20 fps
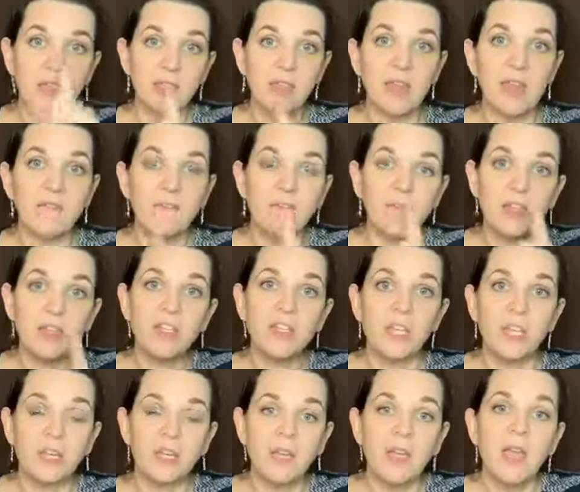that that
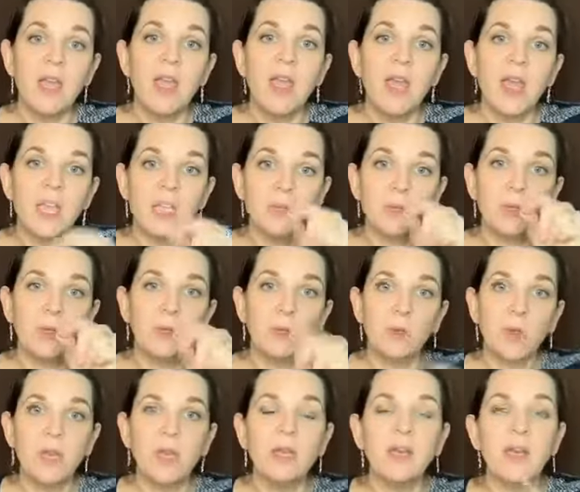vision has
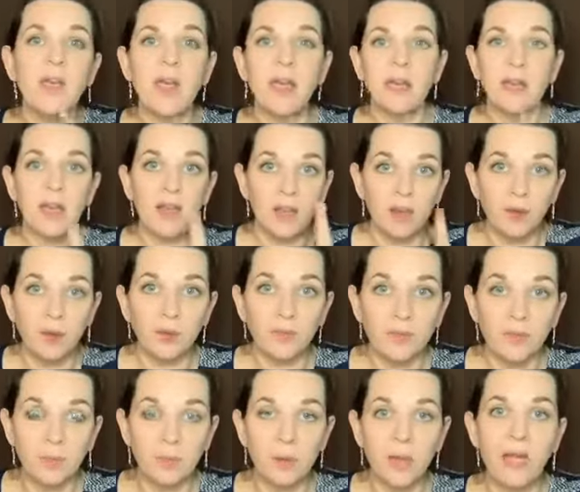been written and
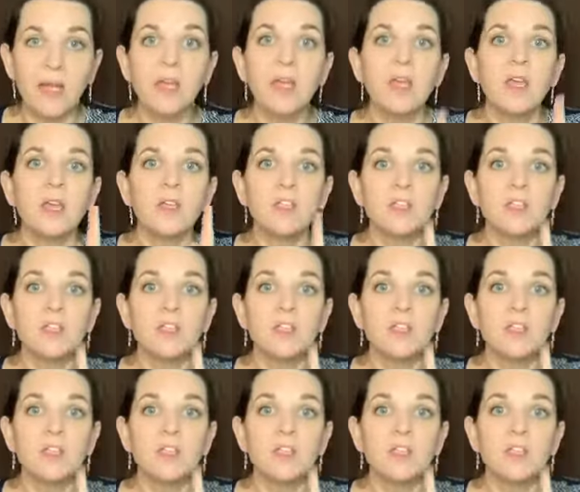heralded, right?